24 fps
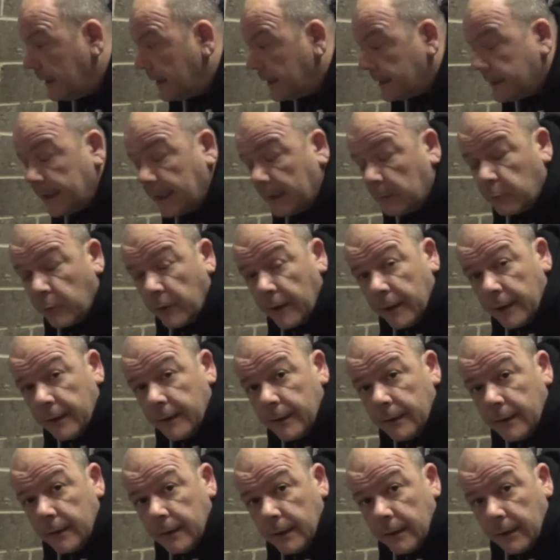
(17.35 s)
camera
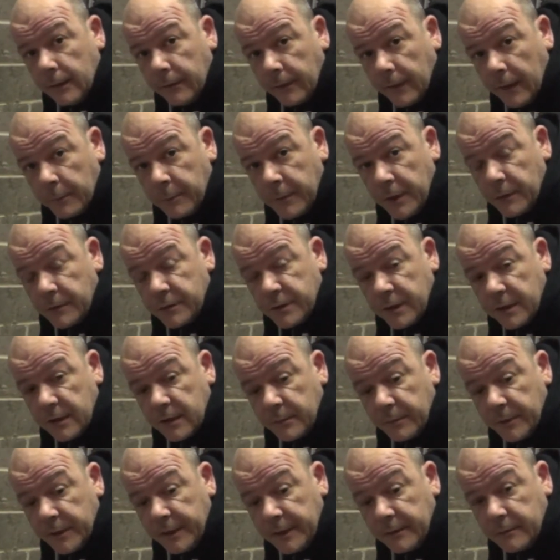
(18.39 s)
that I'm using at the
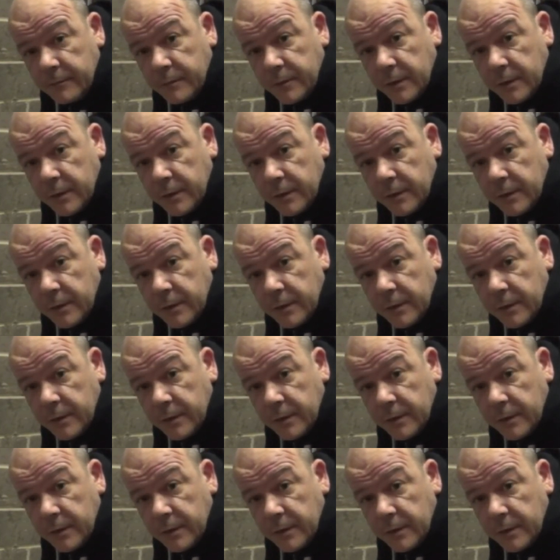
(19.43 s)
minute.